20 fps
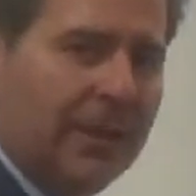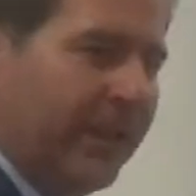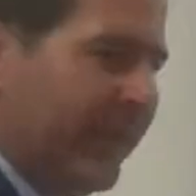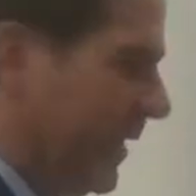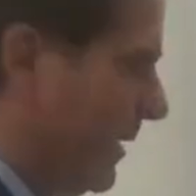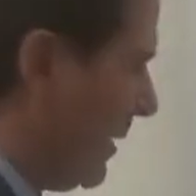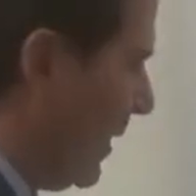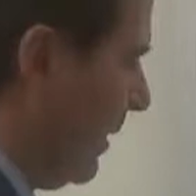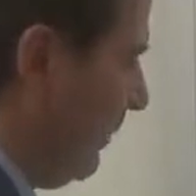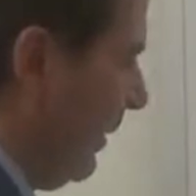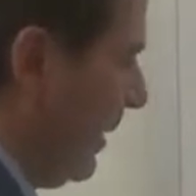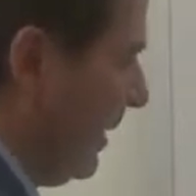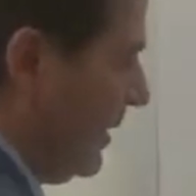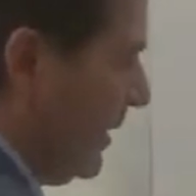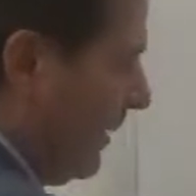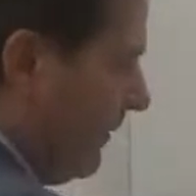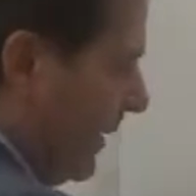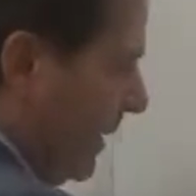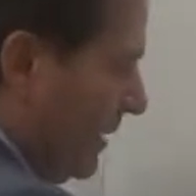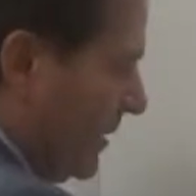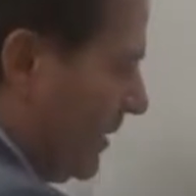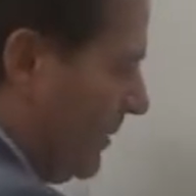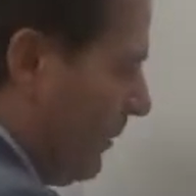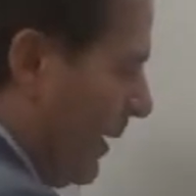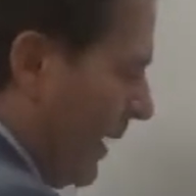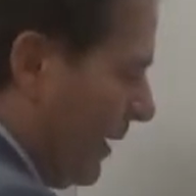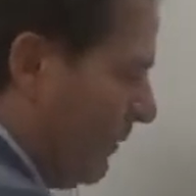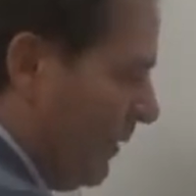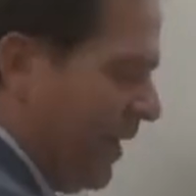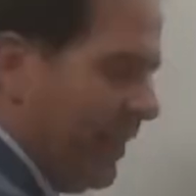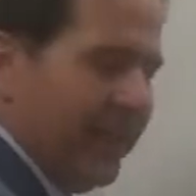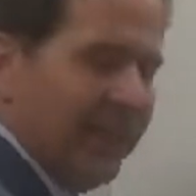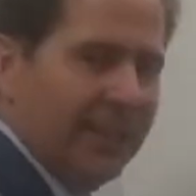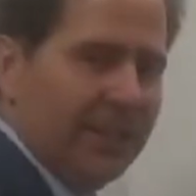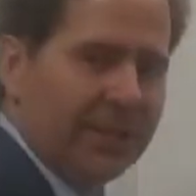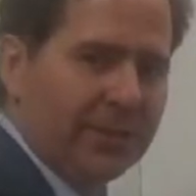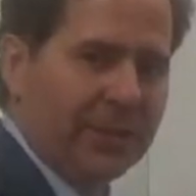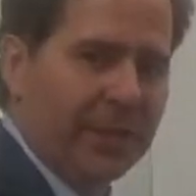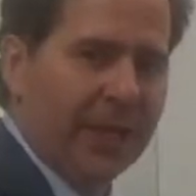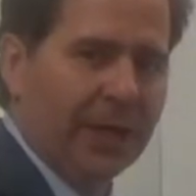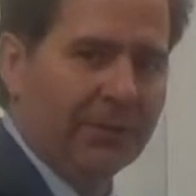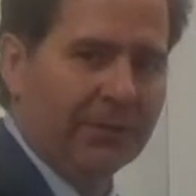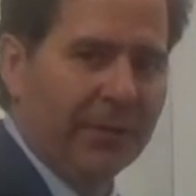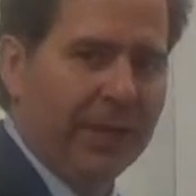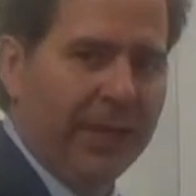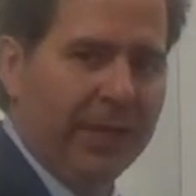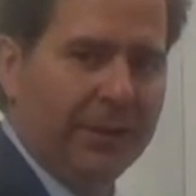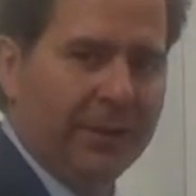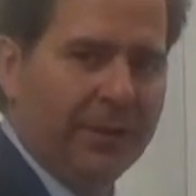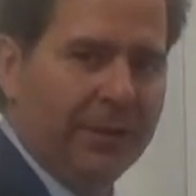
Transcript: is going to be dividends divided by the discount rate.